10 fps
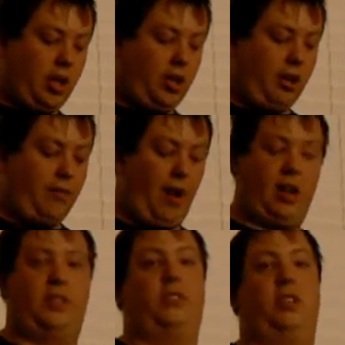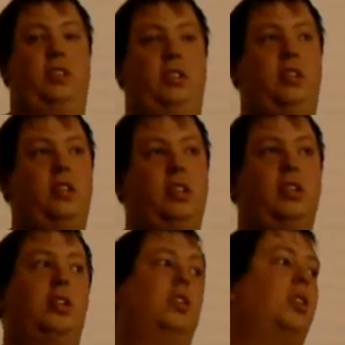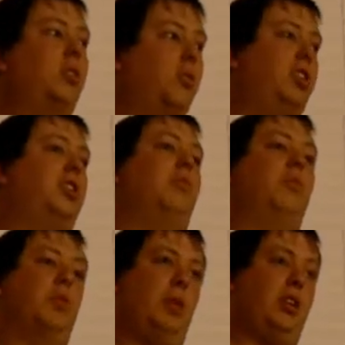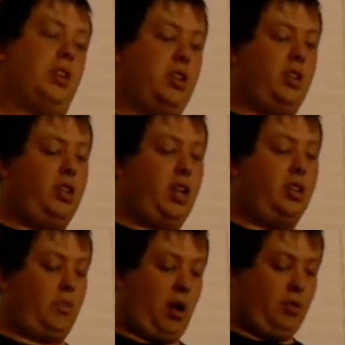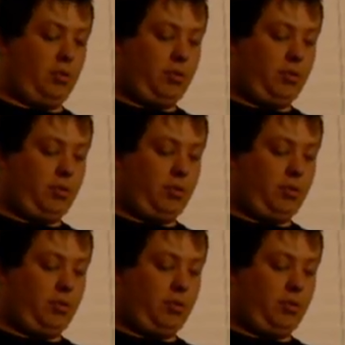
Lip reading: and phosphorus, which we're abundant in as well.